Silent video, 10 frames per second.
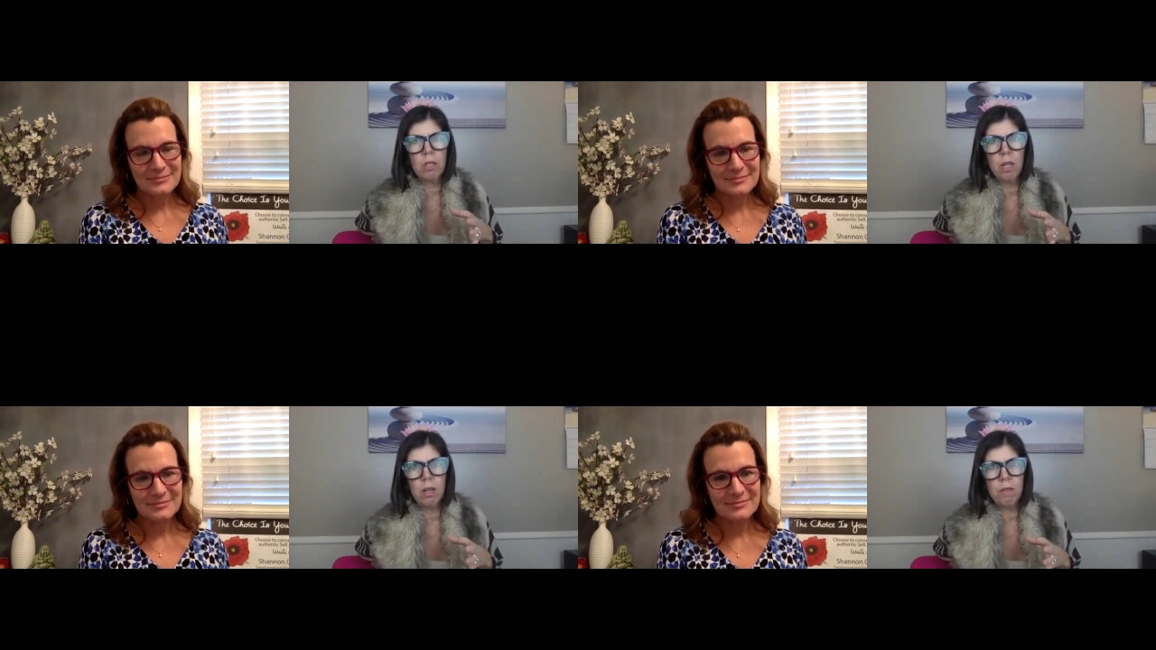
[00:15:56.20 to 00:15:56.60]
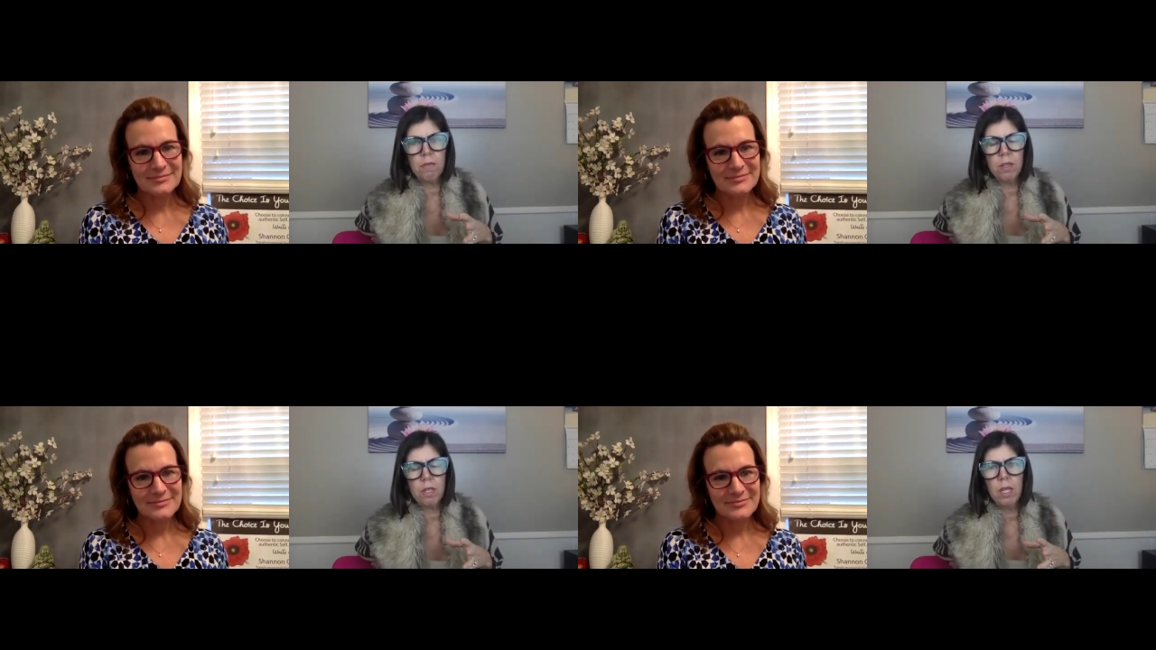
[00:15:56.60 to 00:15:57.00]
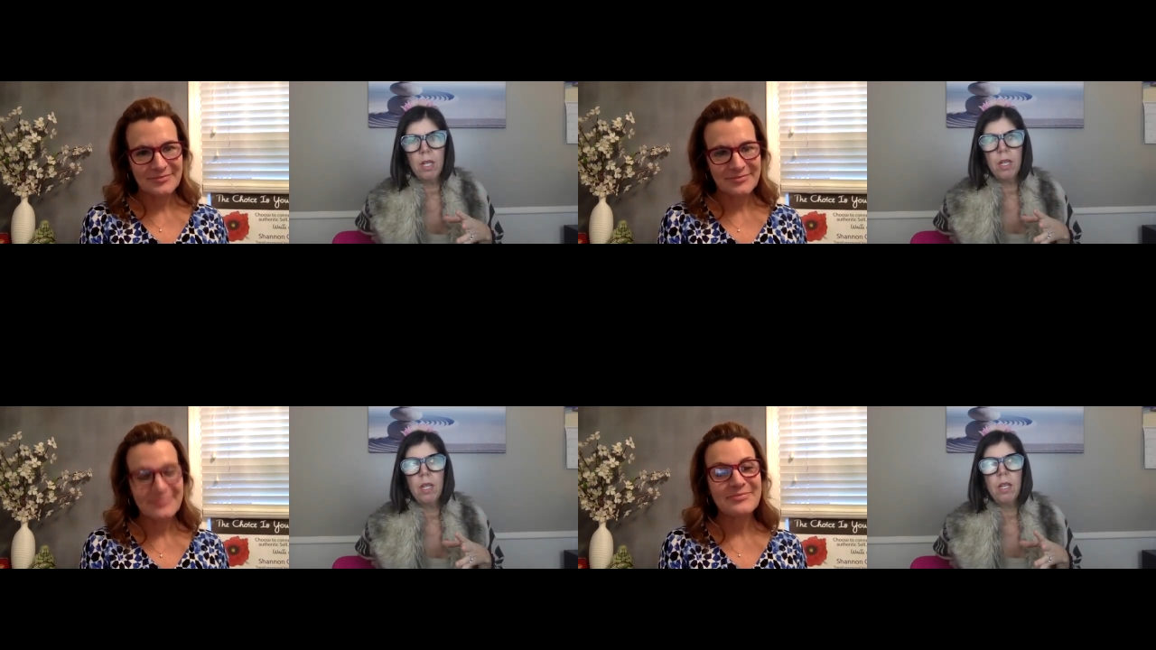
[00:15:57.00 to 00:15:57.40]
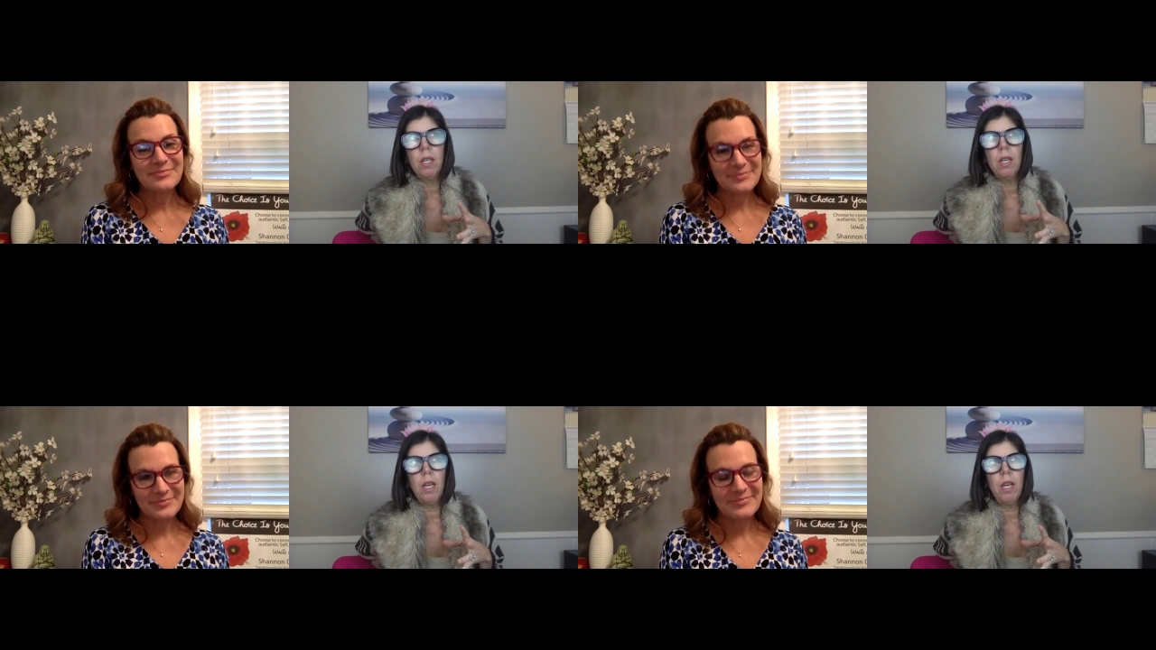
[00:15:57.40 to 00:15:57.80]
Speaker 1: stuff.
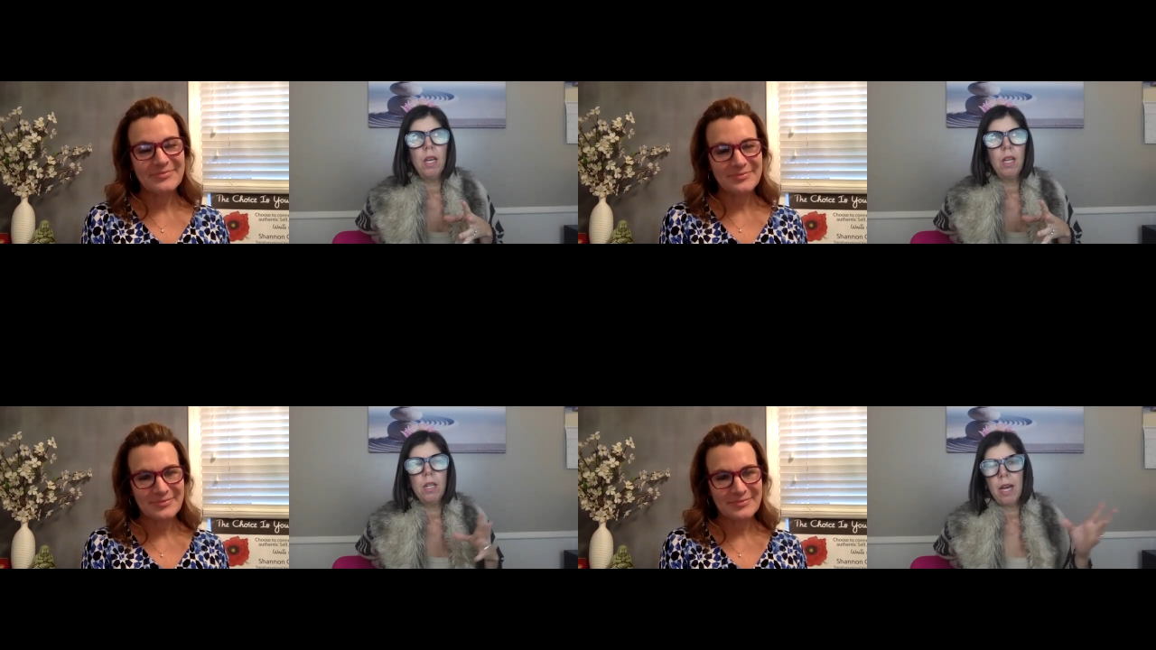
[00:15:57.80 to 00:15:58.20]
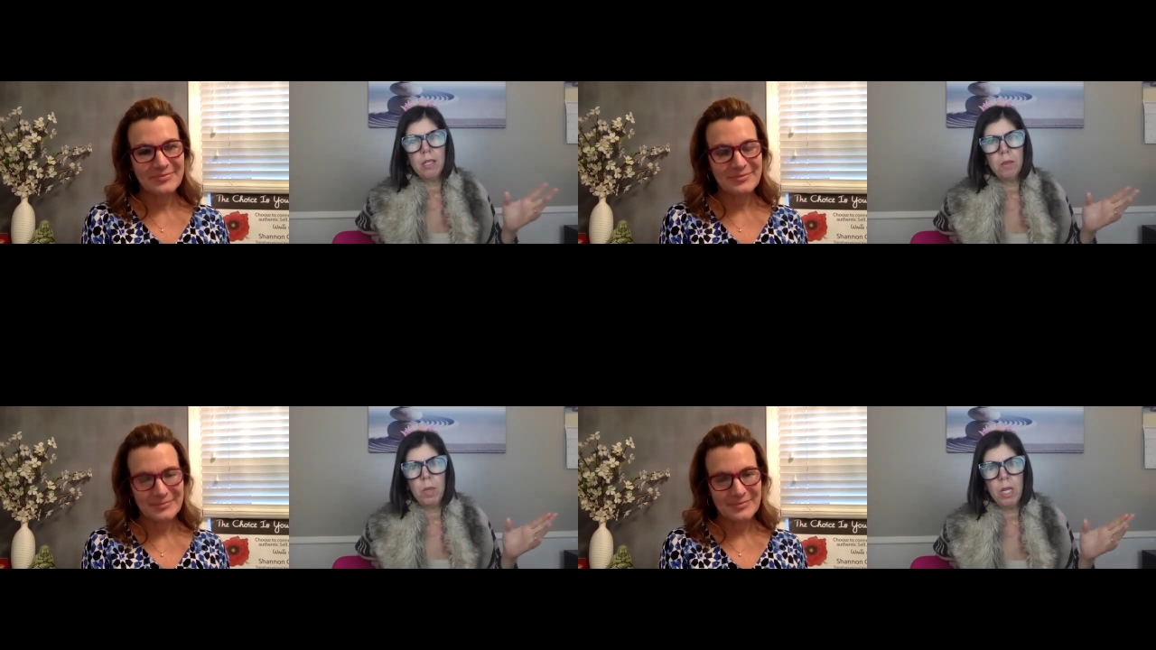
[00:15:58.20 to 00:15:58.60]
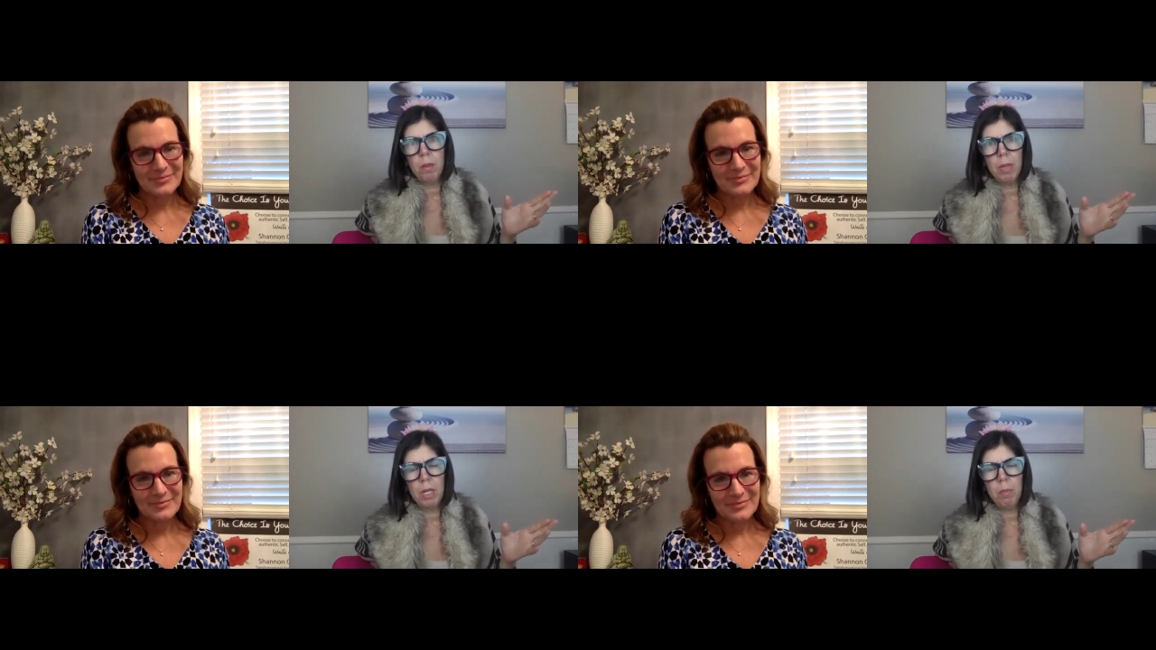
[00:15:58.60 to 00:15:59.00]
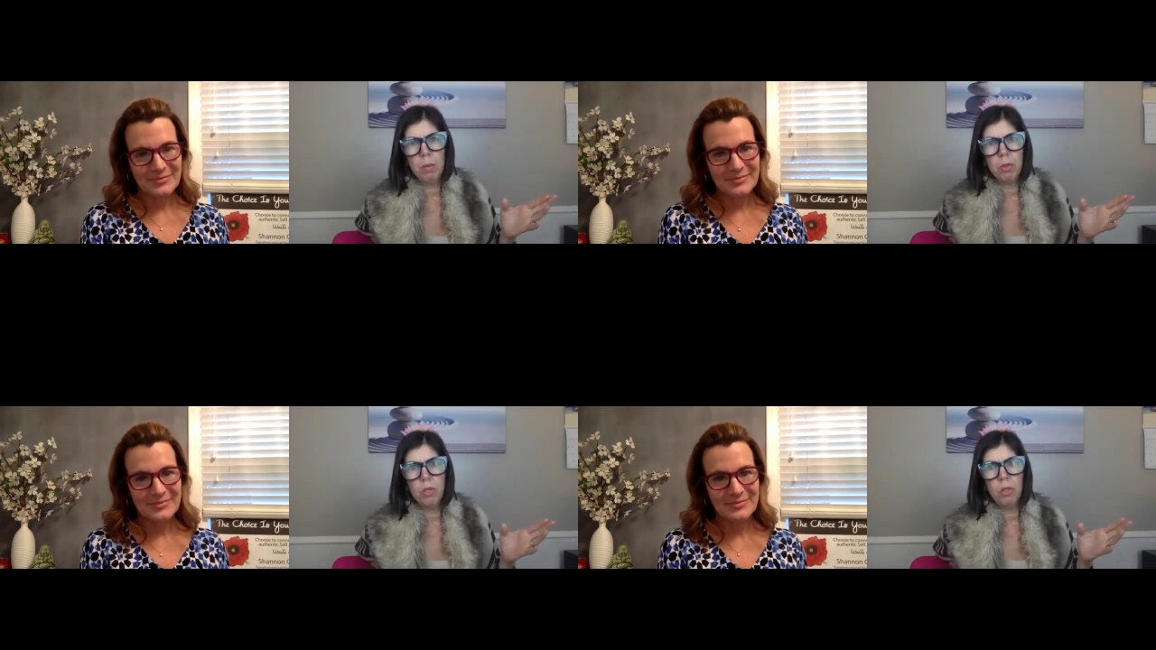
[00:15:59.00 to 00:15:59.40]
And as mon- many
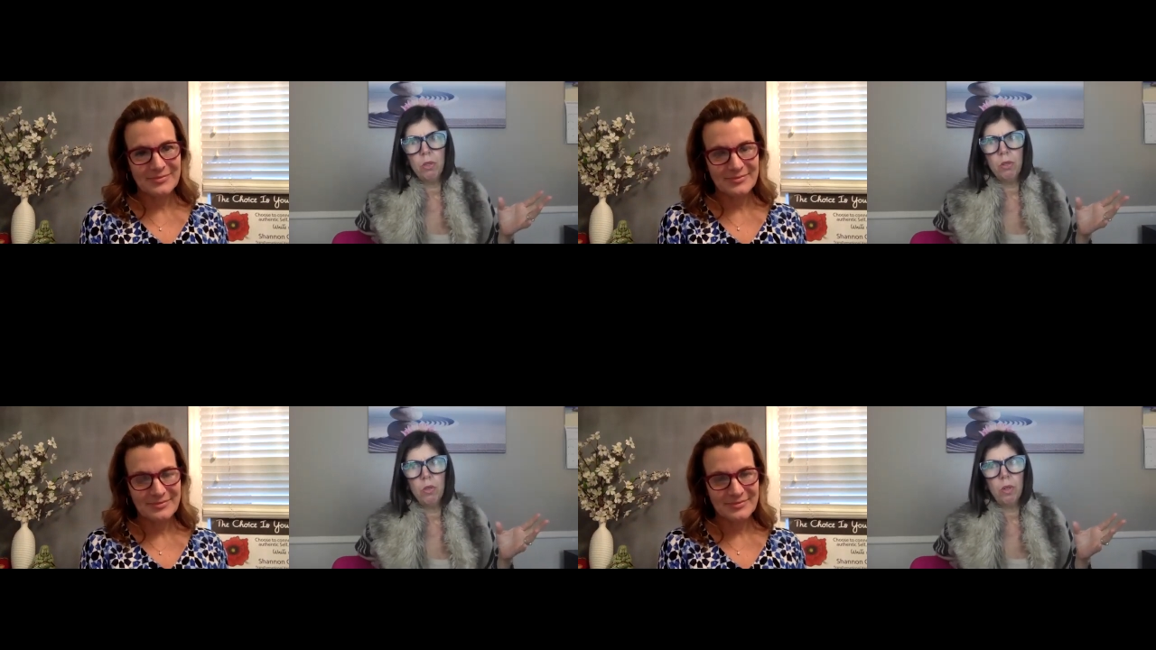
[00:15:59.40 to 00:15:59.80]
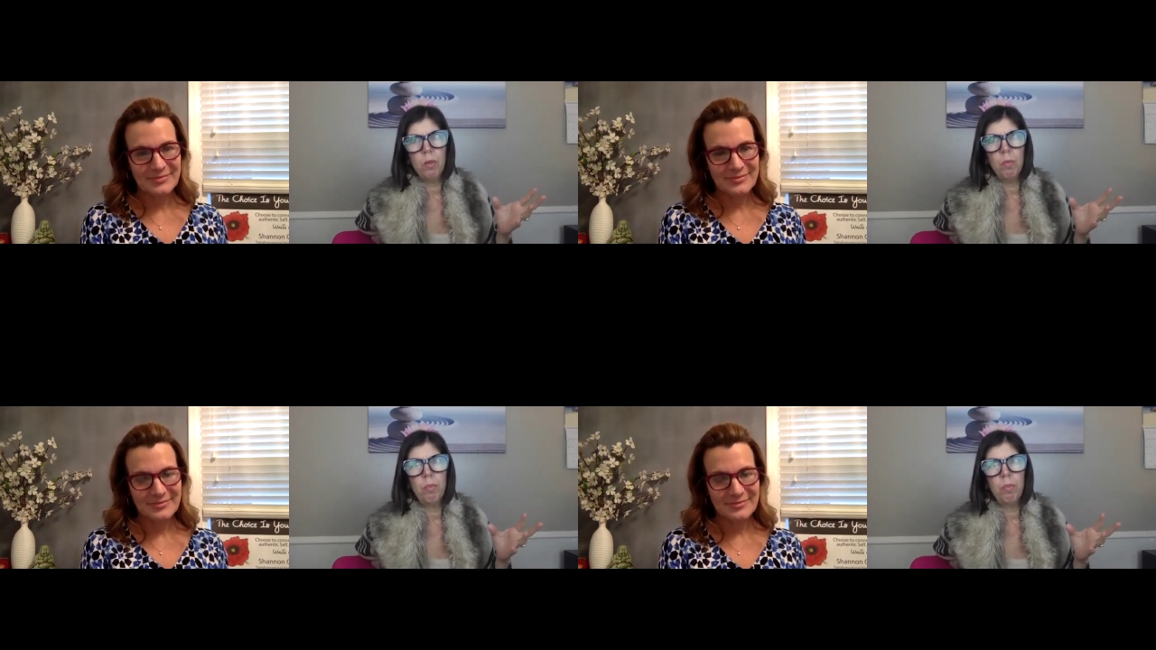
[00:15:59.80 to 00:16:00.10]
people do,